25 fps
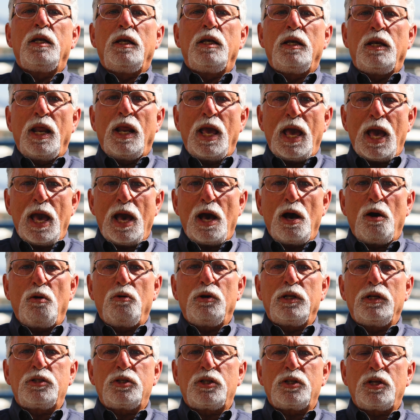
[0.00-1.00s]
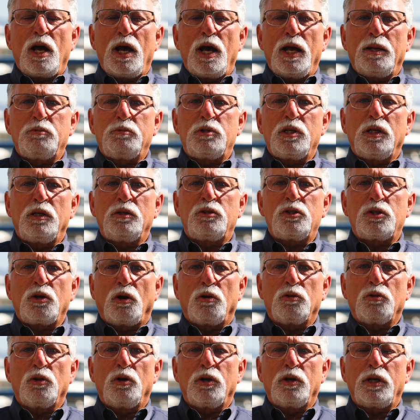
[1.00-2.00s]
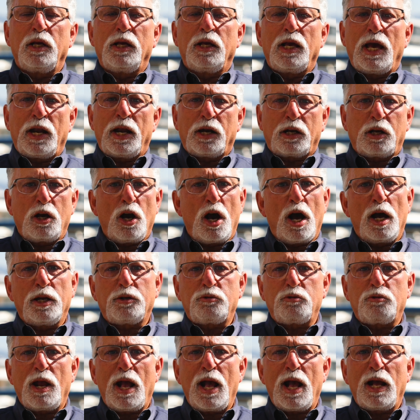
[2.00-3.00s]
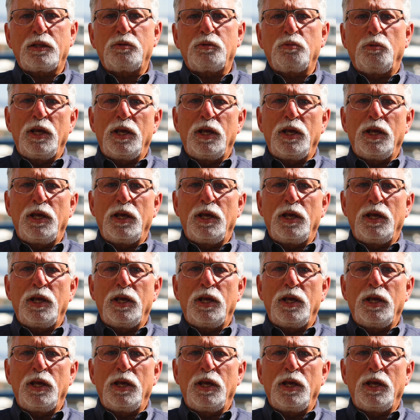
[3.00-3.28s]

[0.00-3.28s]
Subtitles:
now it's time to start looking at a contract.